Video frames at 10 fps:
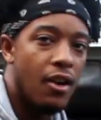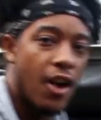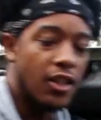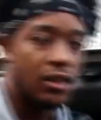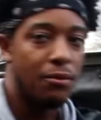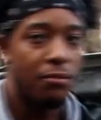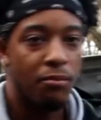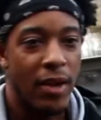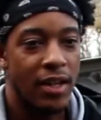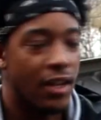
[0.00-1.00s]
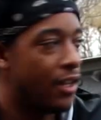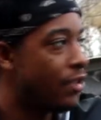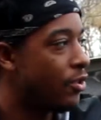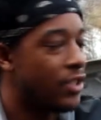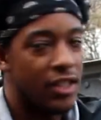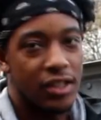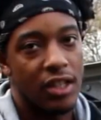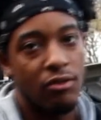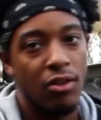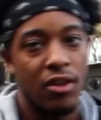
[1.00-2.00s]
Alright, so when you're touching the
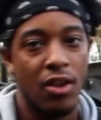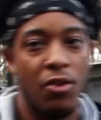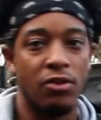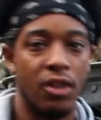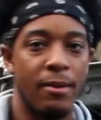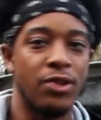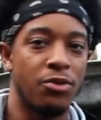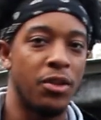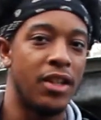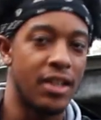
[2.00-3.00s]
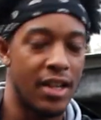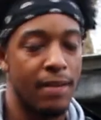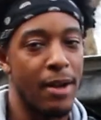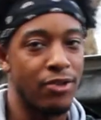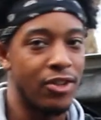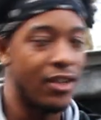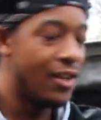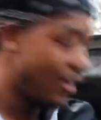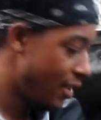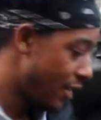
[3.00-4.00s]
steering wheel, you always want to make sure you disconnect the
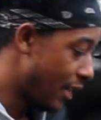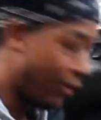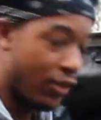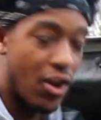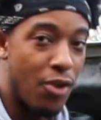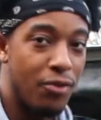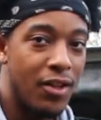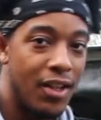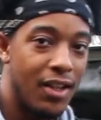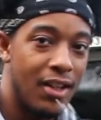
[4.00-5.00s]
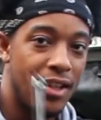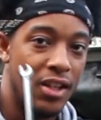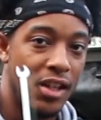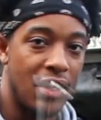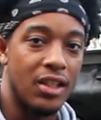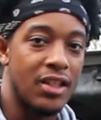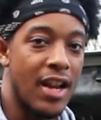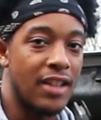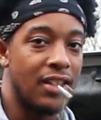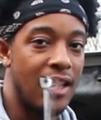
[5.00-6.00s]
battery. If you don't, there's a
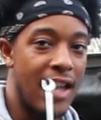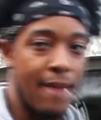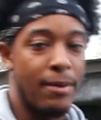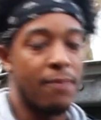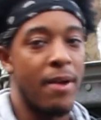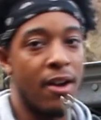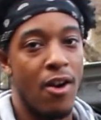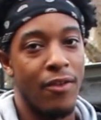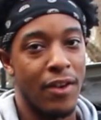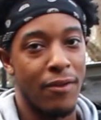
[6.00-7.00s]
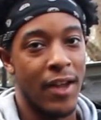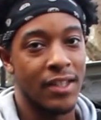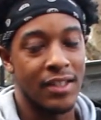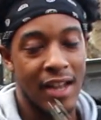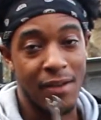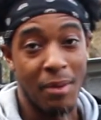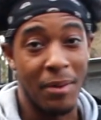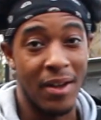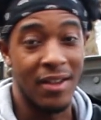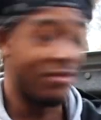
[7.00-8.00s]
chance that the airbag might go off in your face and that'll
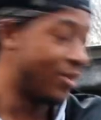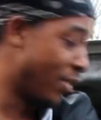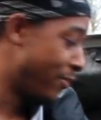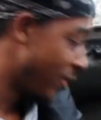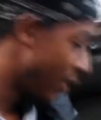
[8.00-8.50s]
probably hurt, so